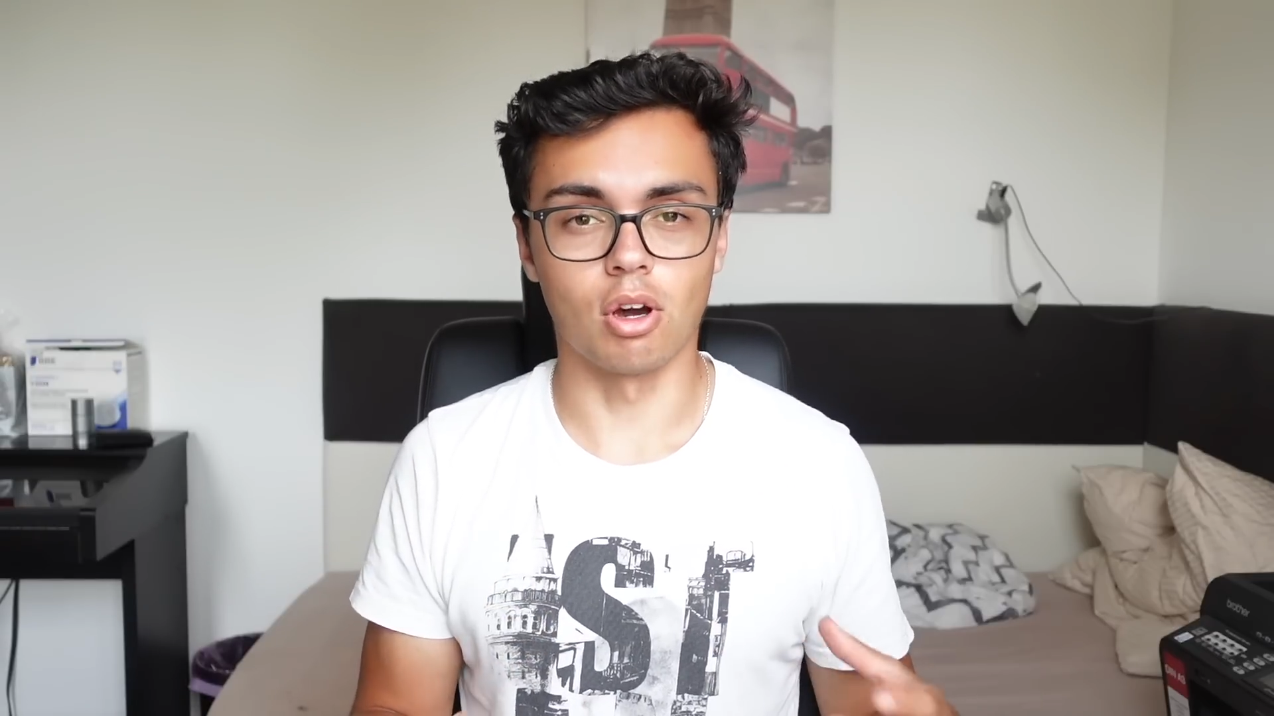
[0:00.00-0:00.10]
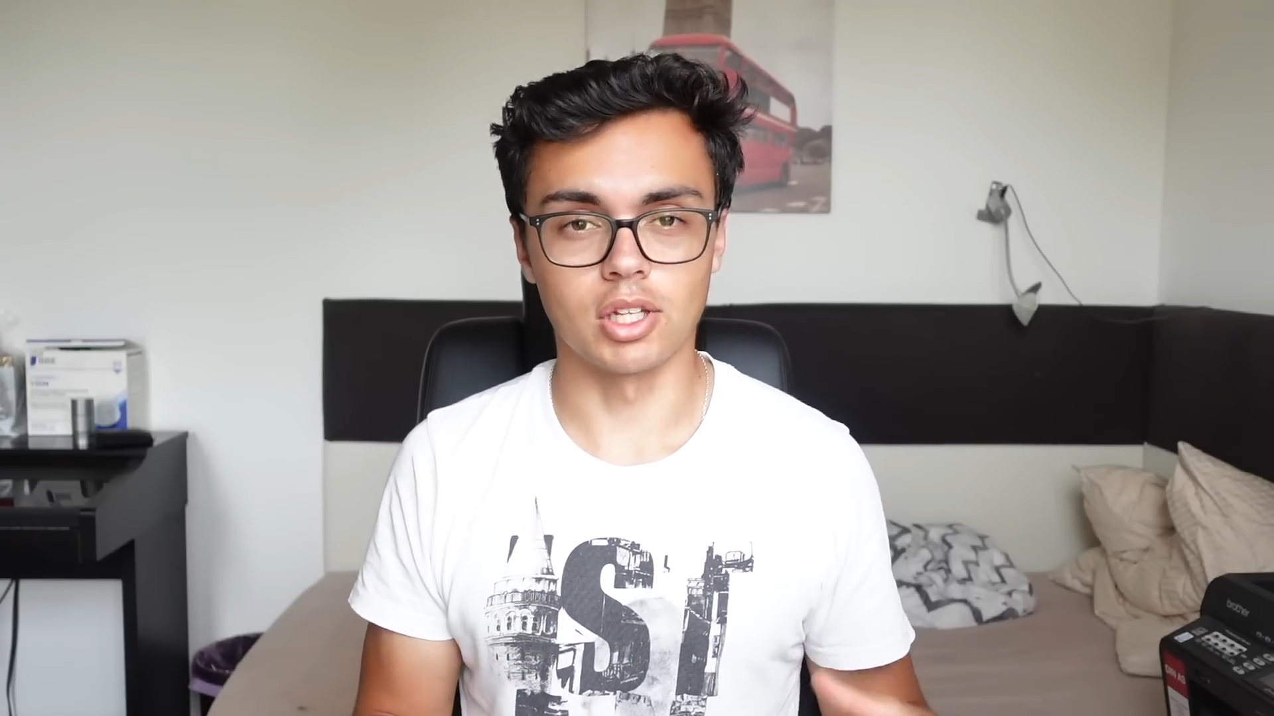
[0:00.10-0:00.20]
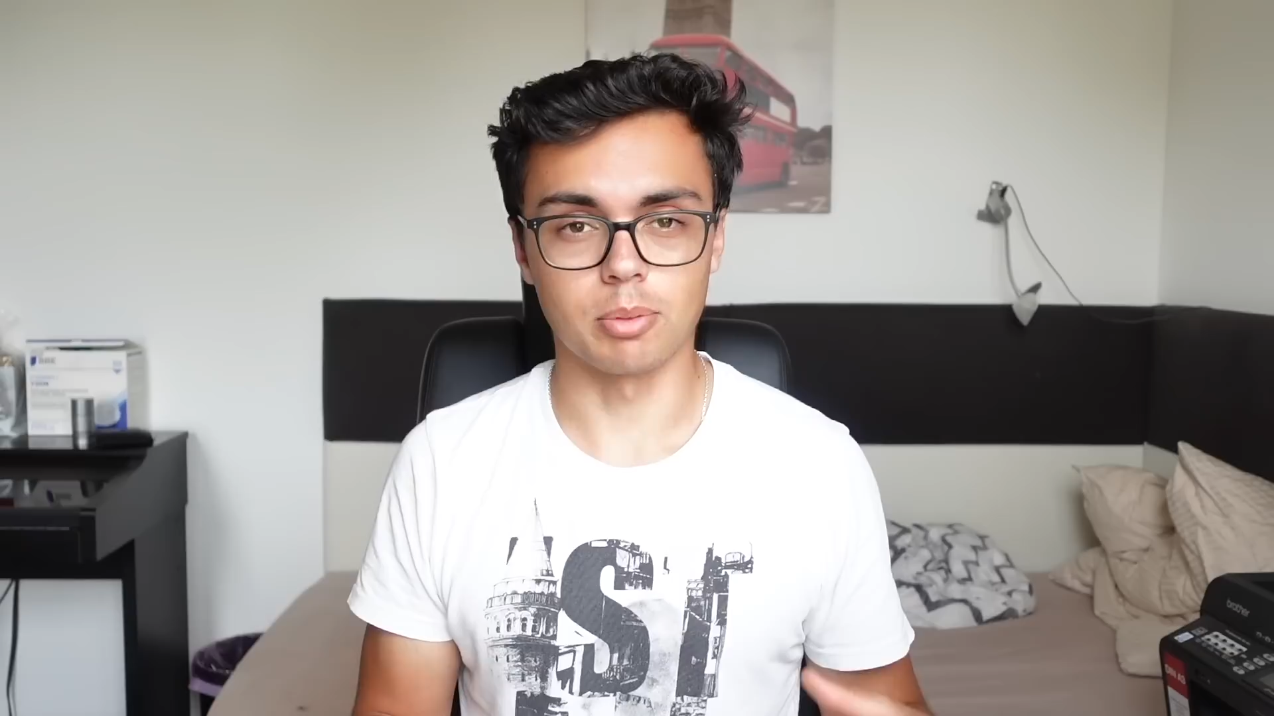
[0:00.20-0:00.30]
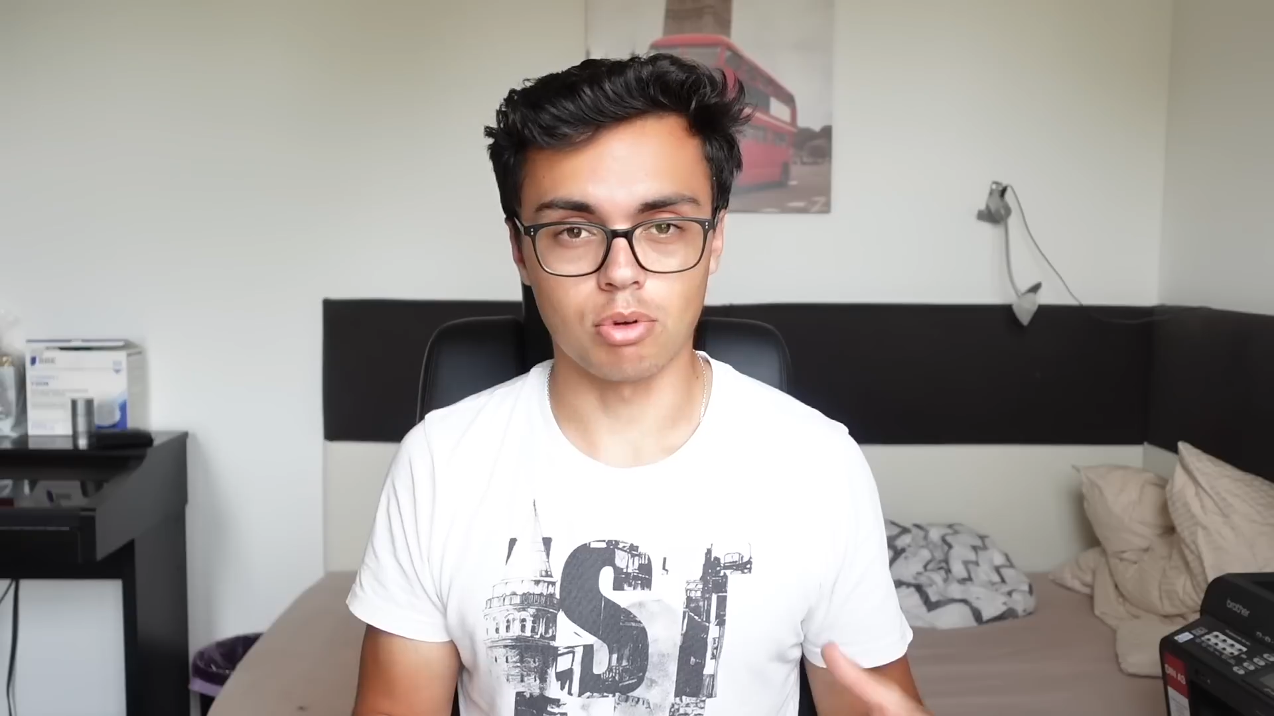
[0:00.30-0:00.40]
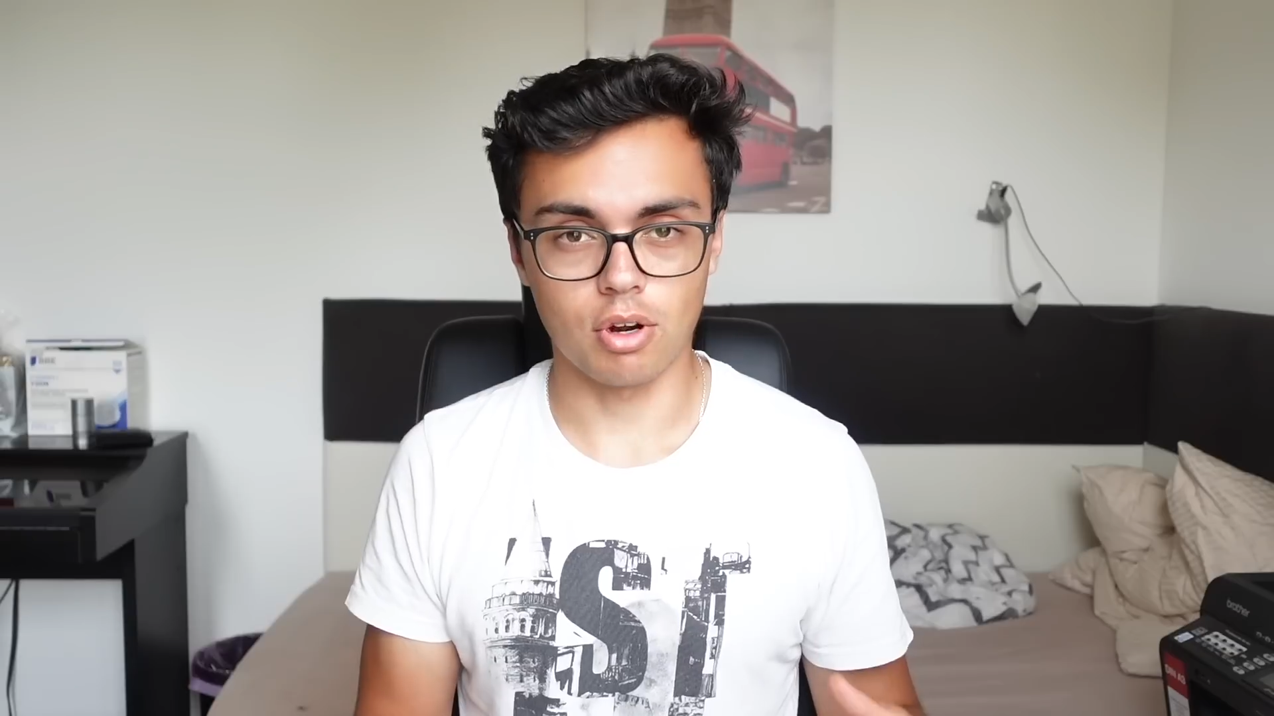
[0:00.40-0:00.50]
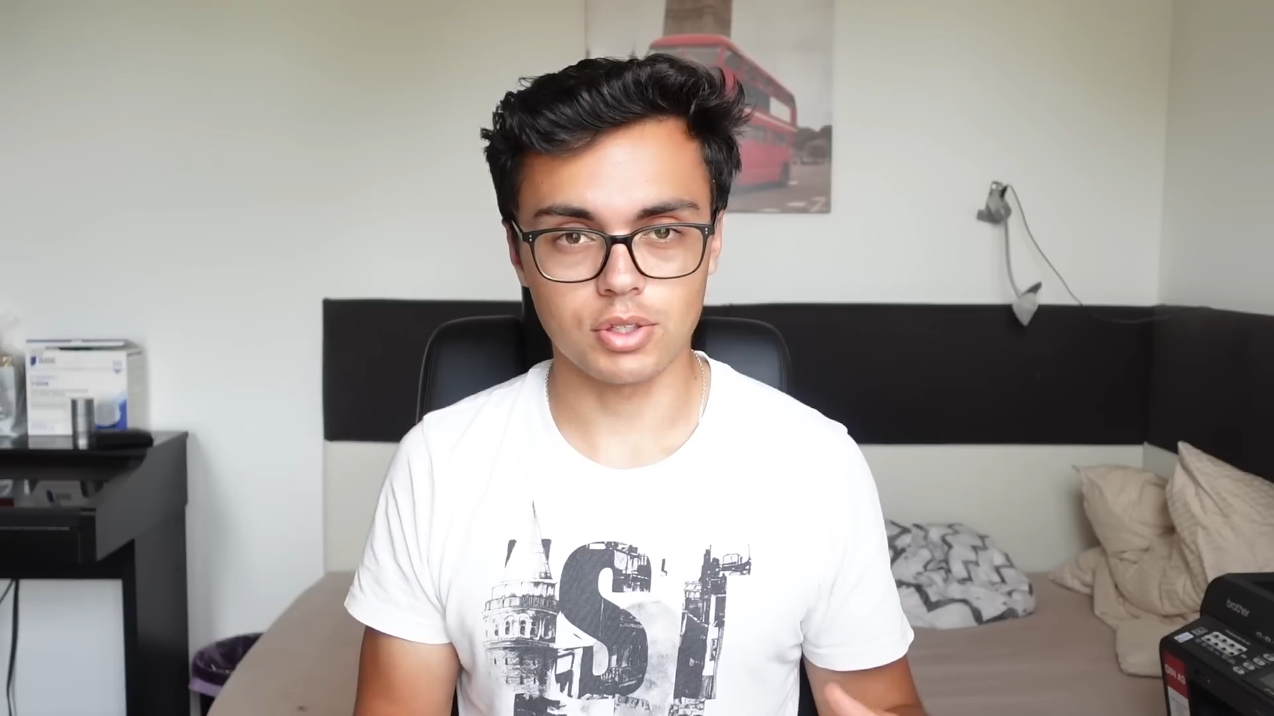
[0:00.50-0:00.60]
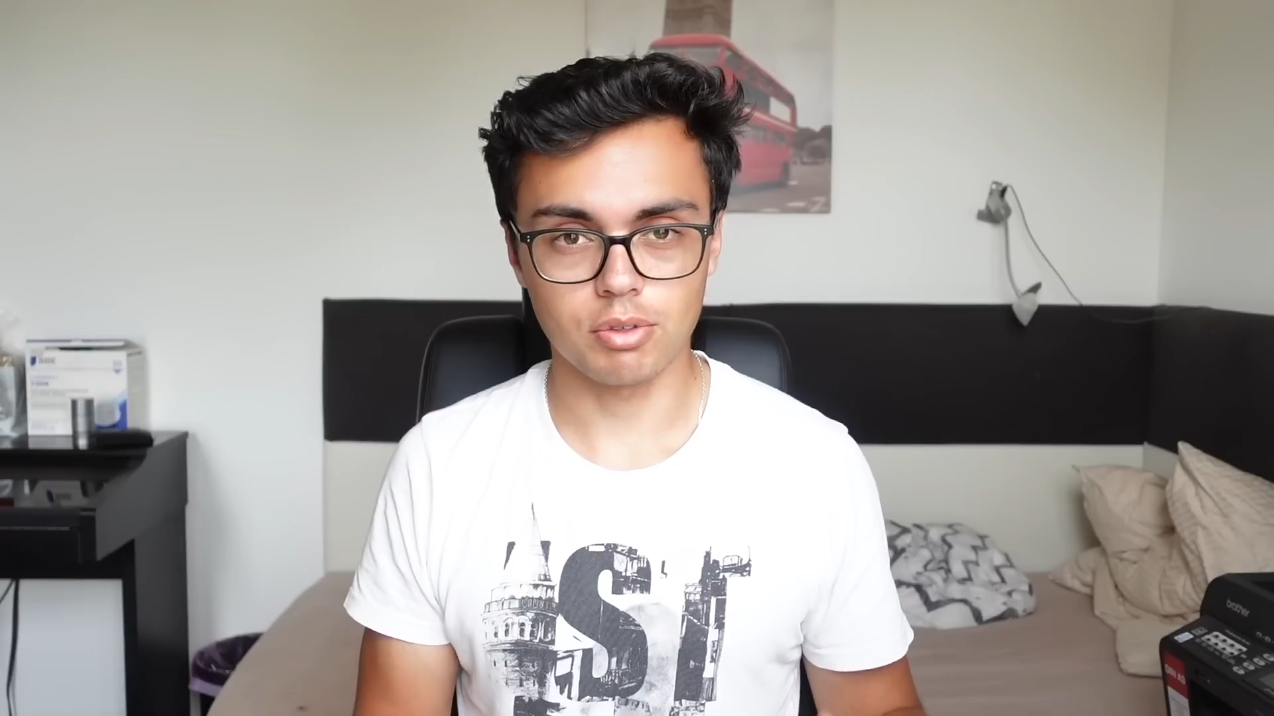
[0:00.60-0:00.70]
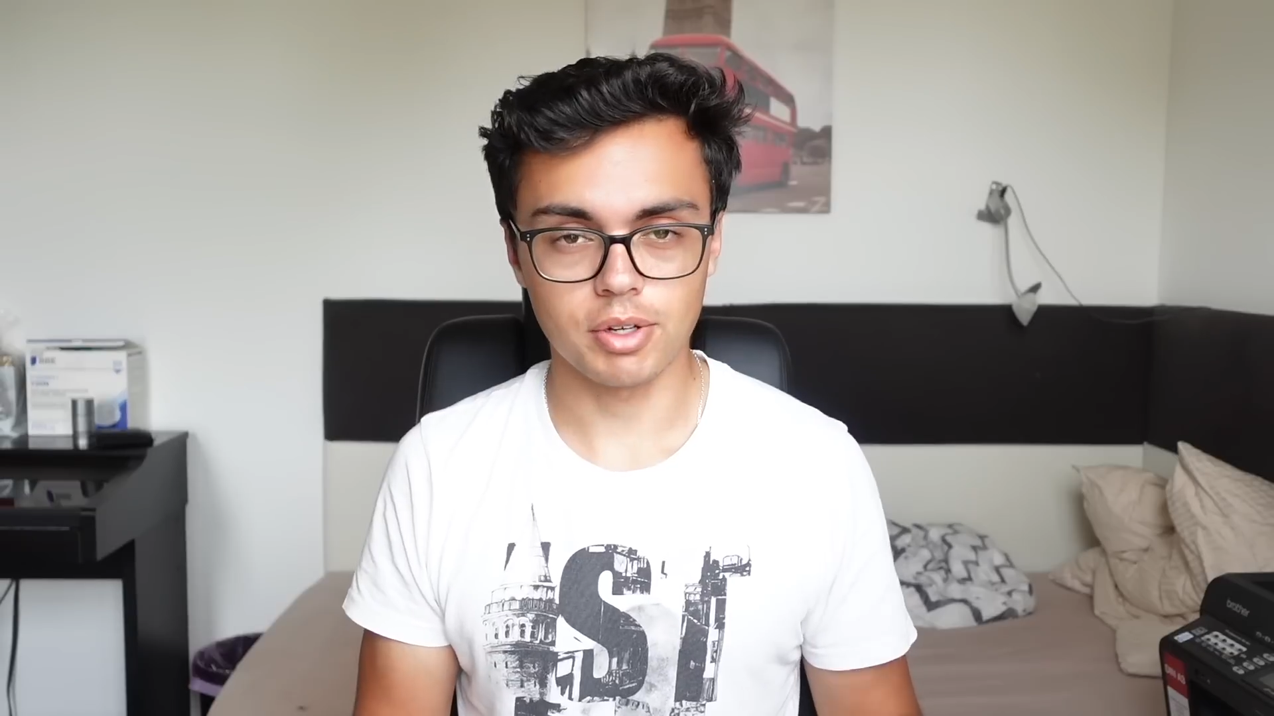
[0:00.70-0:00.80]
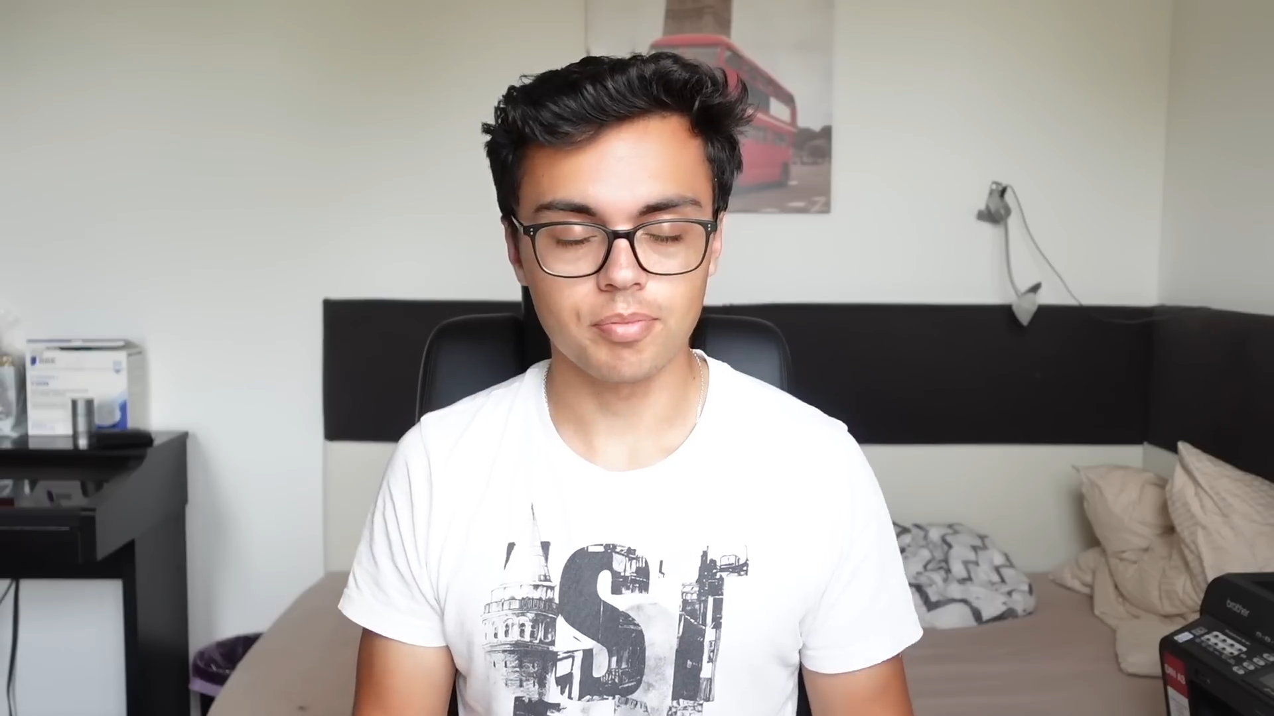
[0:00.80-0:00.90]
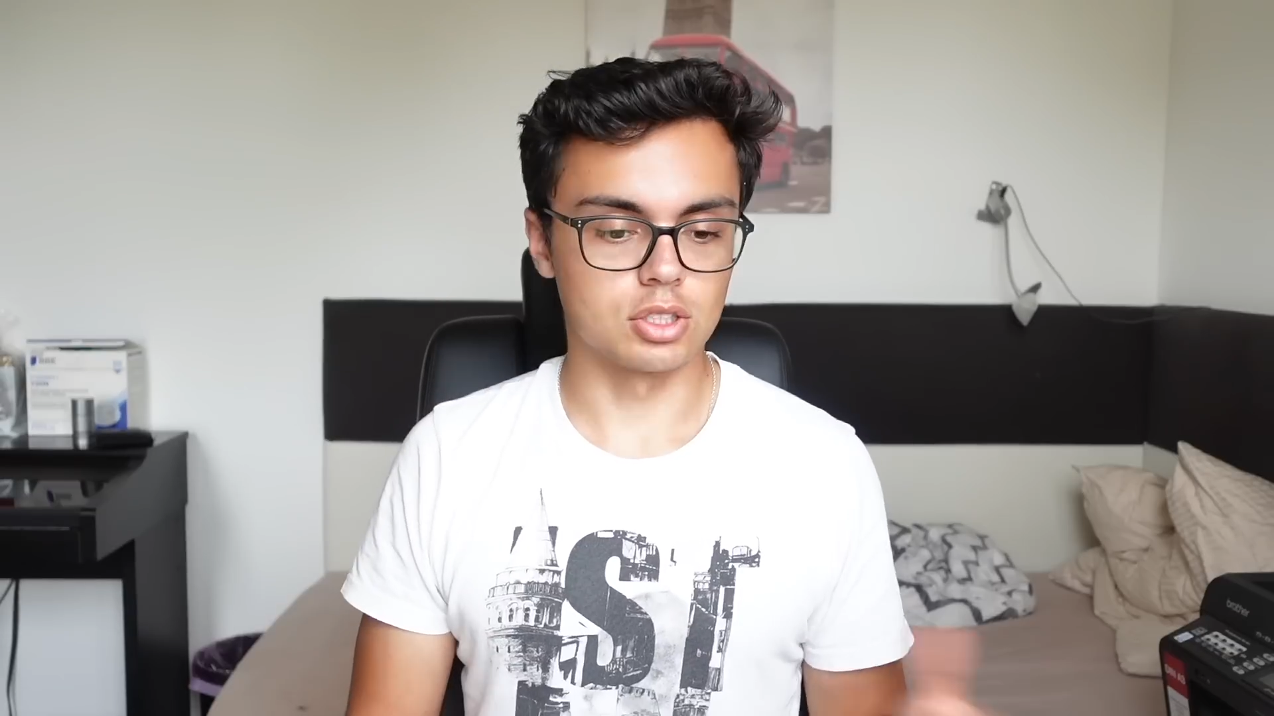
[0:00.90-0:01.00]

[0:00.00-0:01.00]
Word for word: online proctoring.